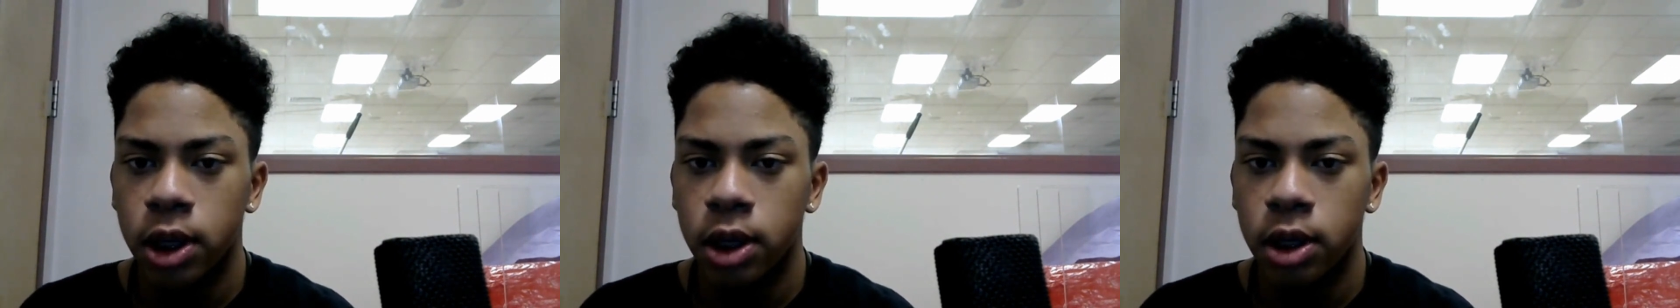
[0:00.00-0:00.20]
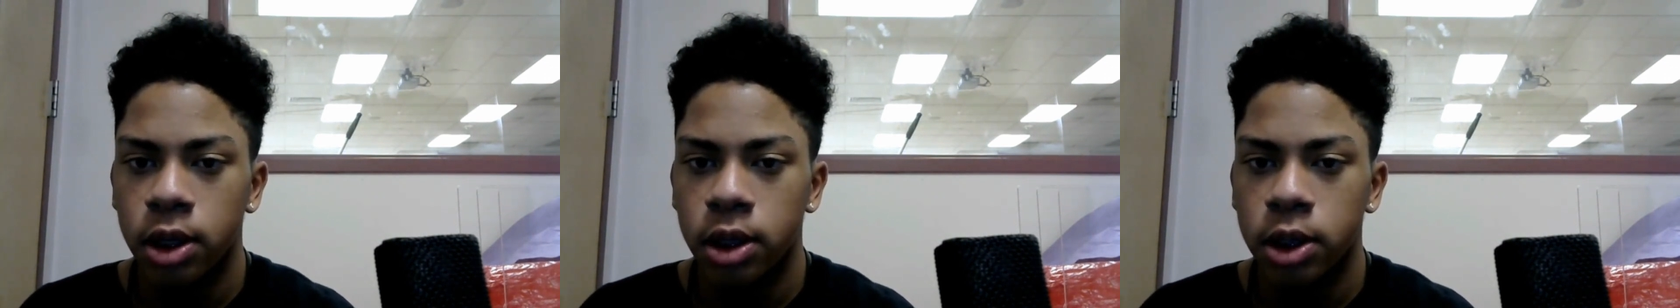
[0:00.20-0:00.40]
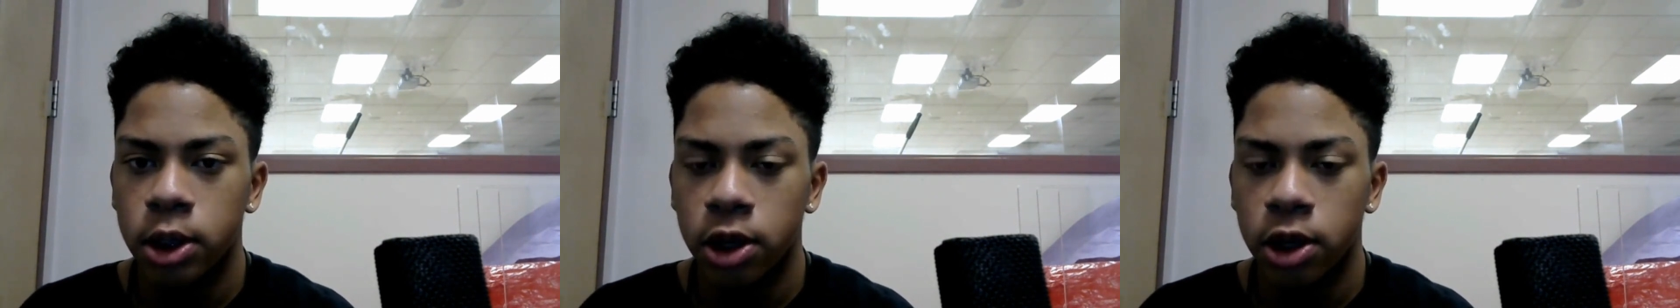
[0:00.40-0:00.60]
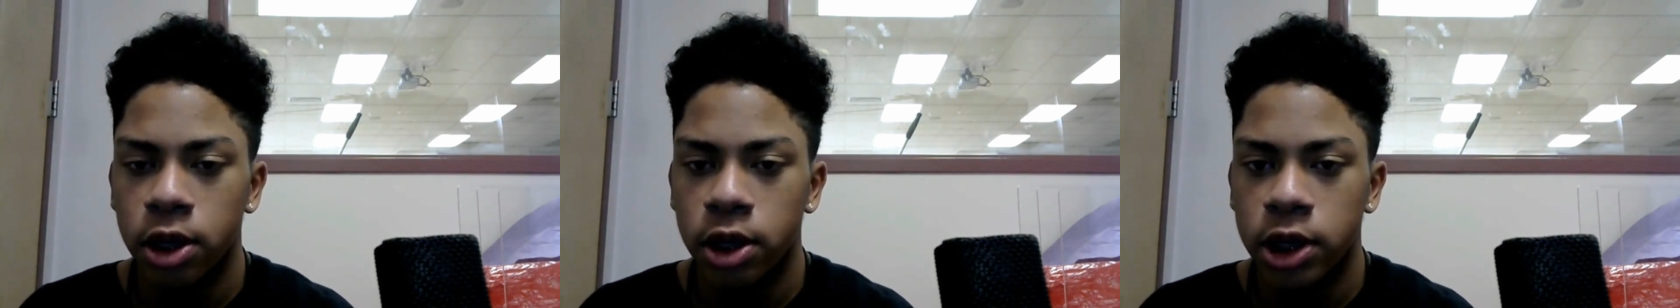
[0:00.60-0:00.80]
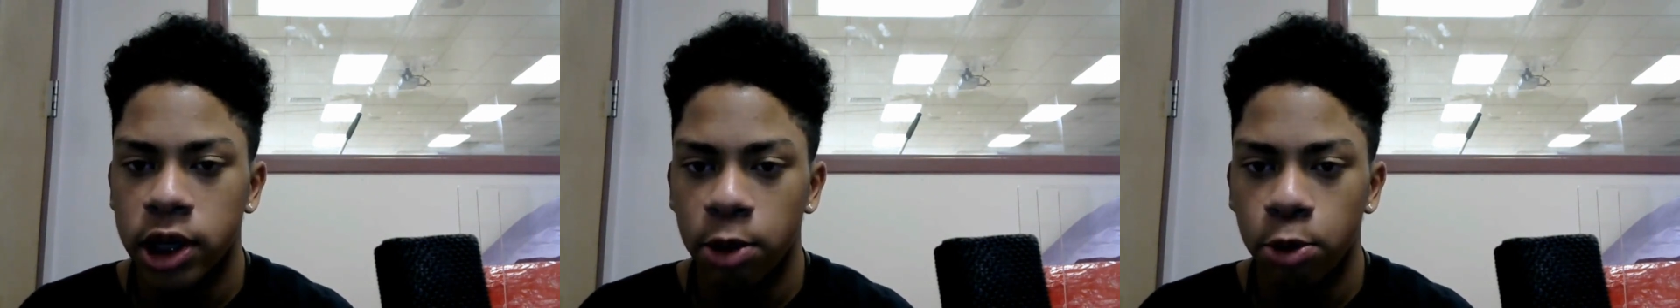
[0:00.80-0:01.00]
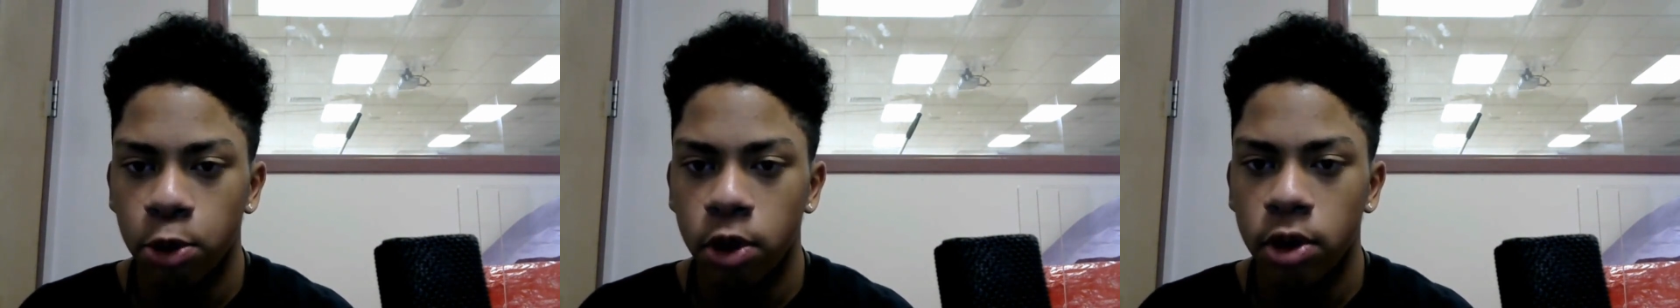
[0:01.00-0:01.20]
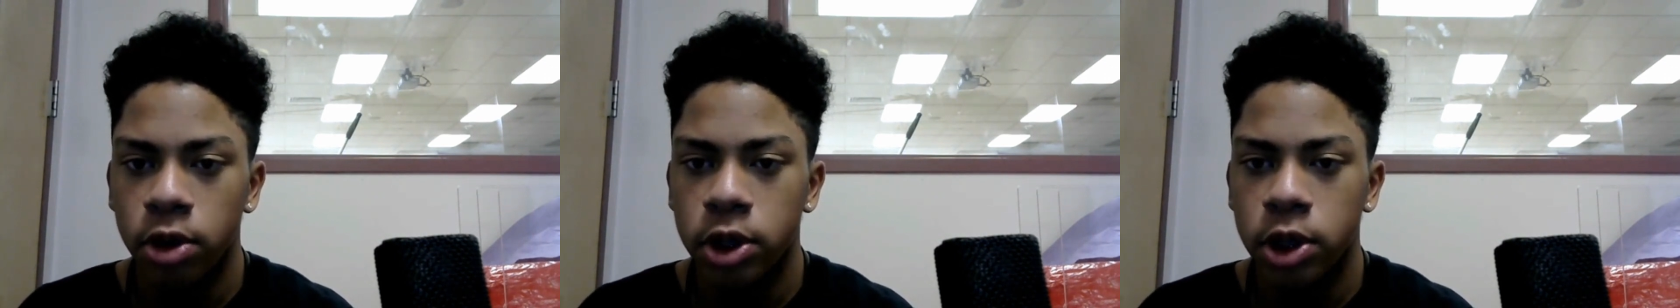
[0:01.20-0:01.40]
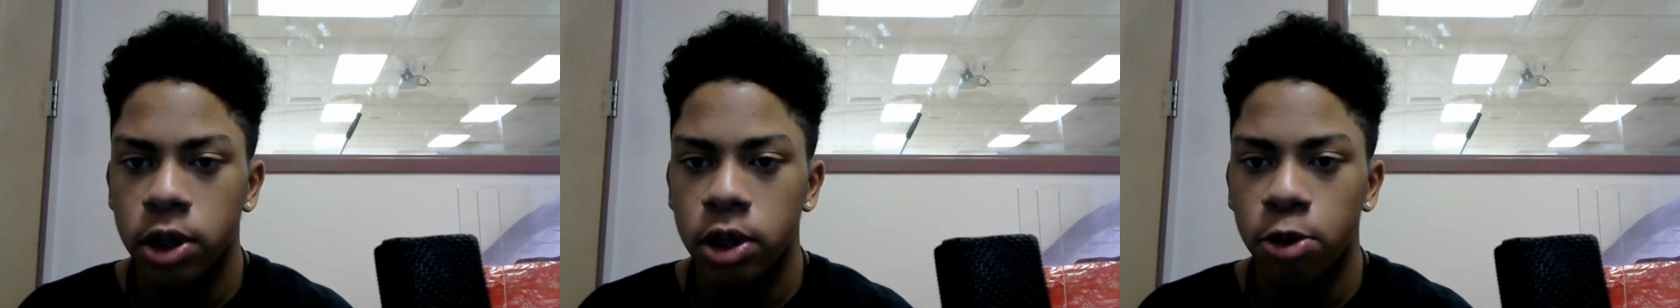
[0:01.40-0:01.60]
and
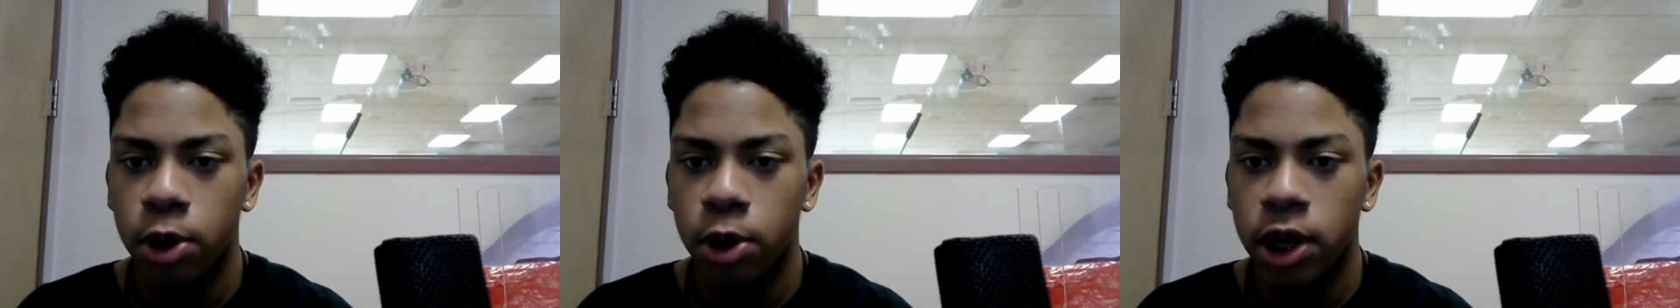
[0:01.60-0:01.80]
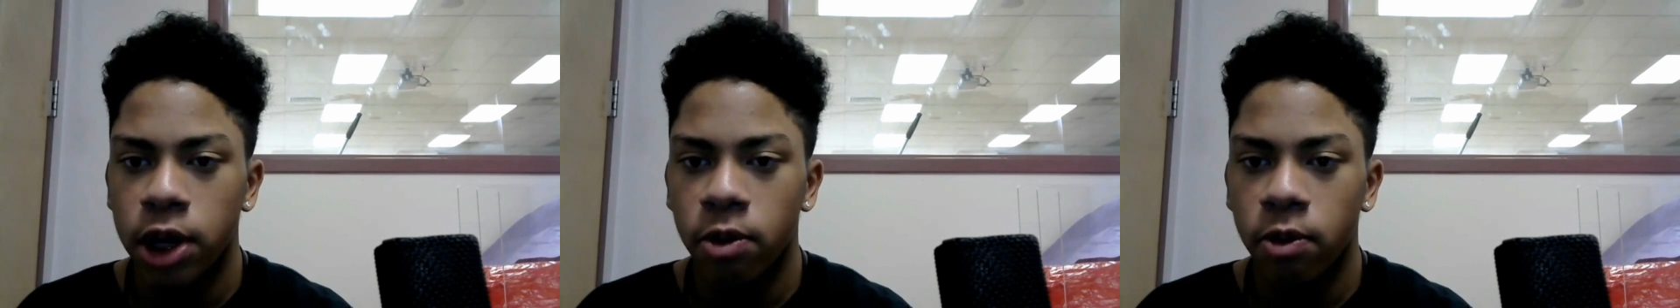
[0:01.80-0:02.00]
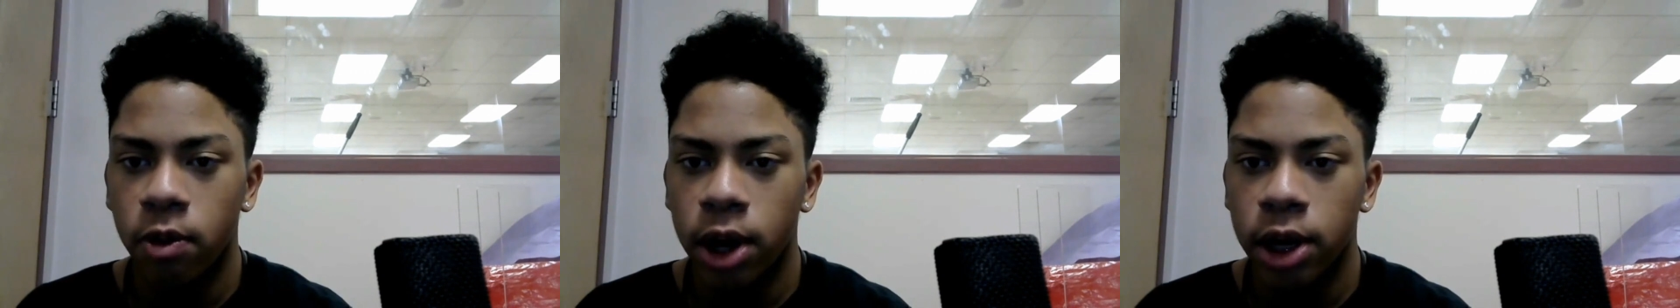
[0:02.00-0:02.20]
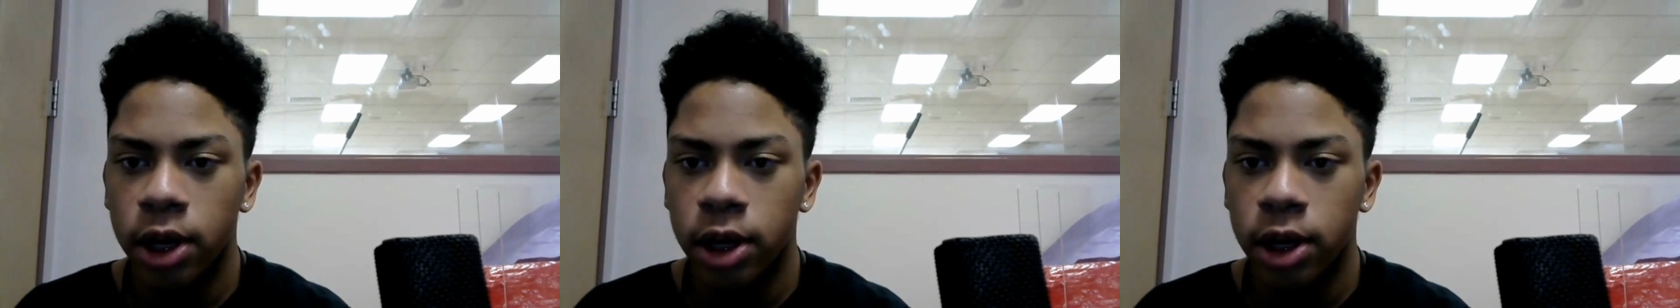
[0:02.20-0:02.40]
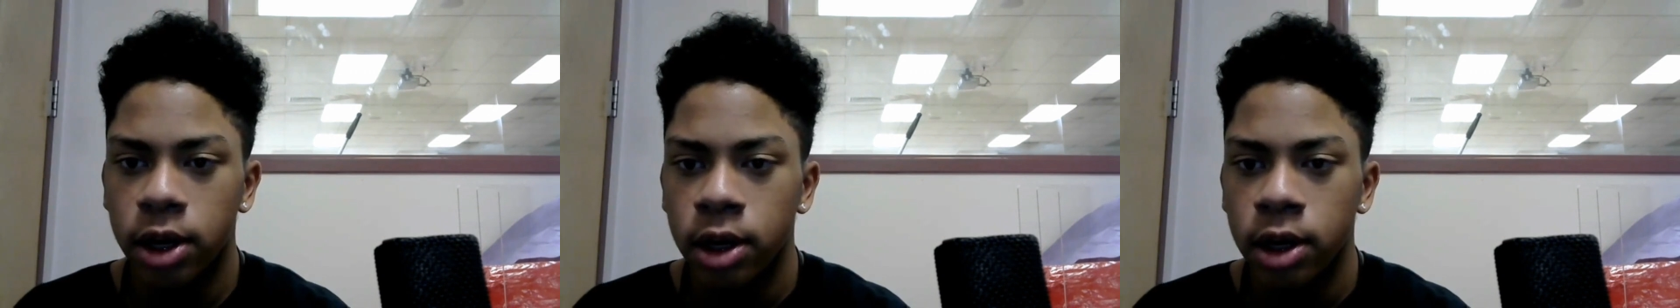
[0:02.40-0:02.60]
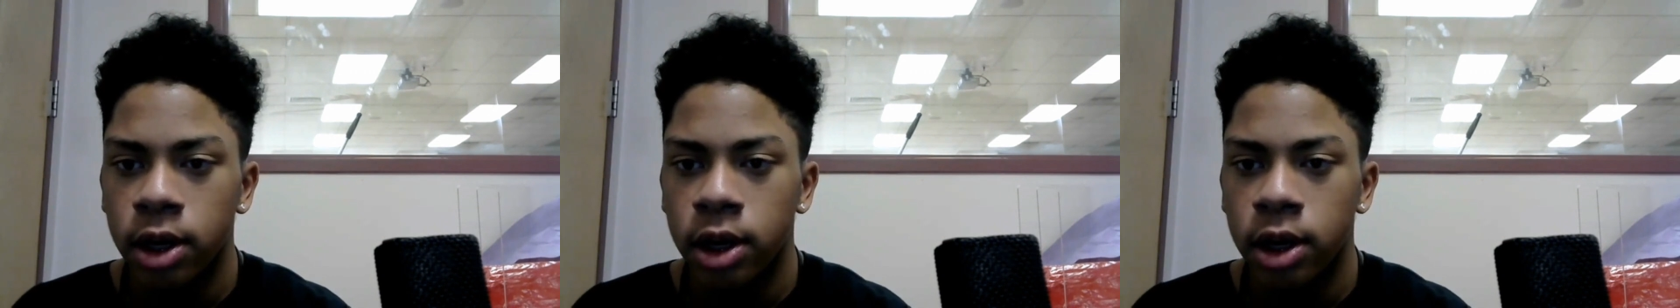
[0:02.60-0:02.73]
skateboard to the bike rack